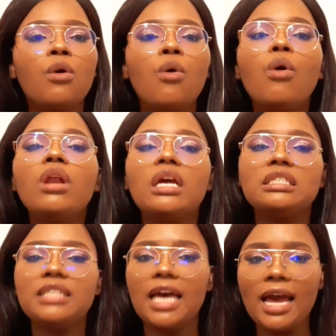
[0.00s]

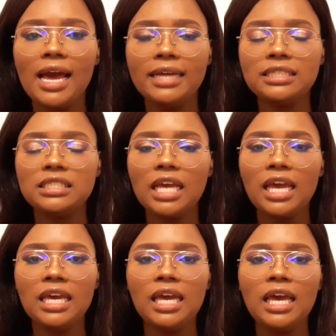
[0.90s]
callings and
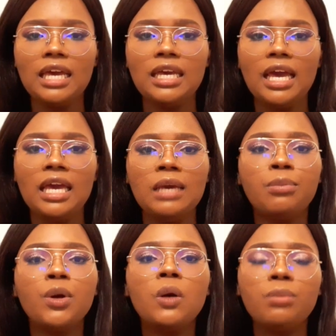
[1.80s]
a, a,
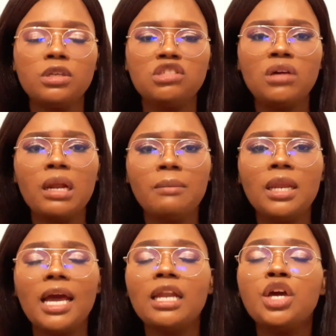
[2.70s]
a purpose, you know what I mean?
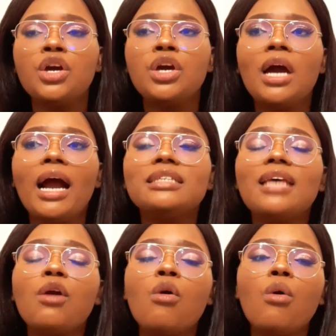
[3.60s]
And I
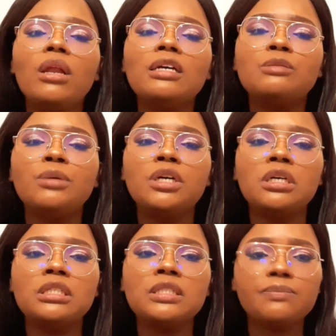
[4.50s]
say callings
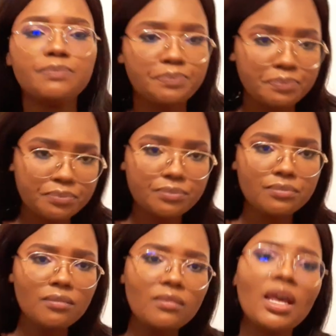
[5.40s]
because
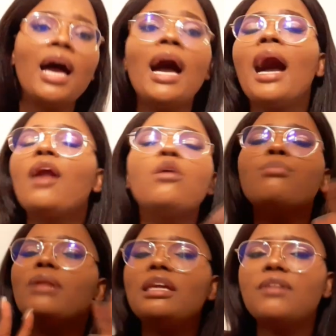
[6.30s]
I don't
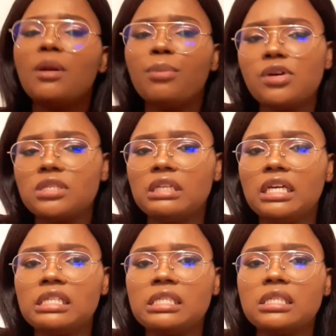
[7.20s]
believe that a person
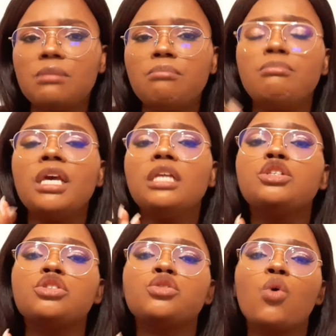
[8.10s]
is merely
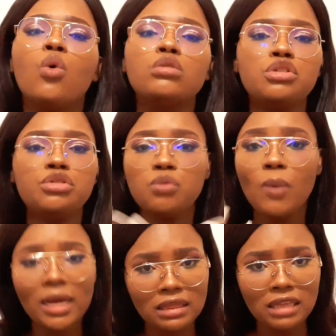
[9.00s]
just called to do
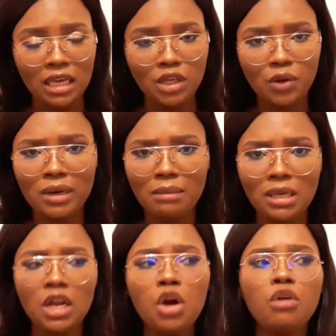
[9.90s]
one thing, you know what I
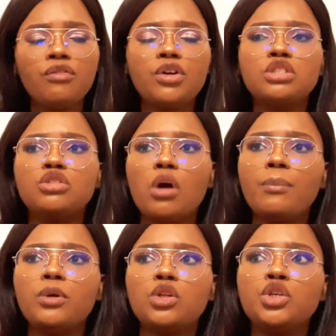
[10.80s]
mean? For
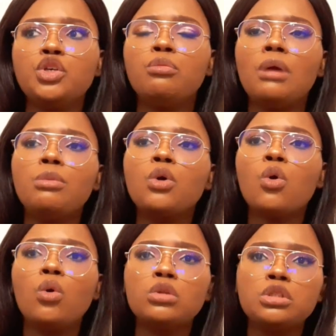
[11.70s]
example, you may be
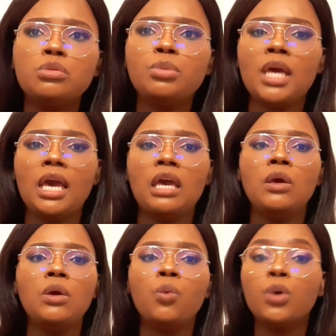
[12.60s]
called to be
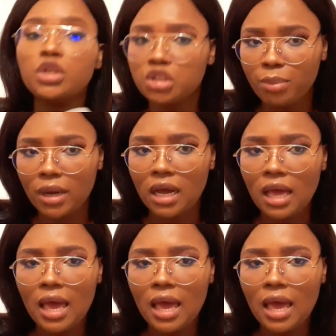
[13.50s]
a worshiper,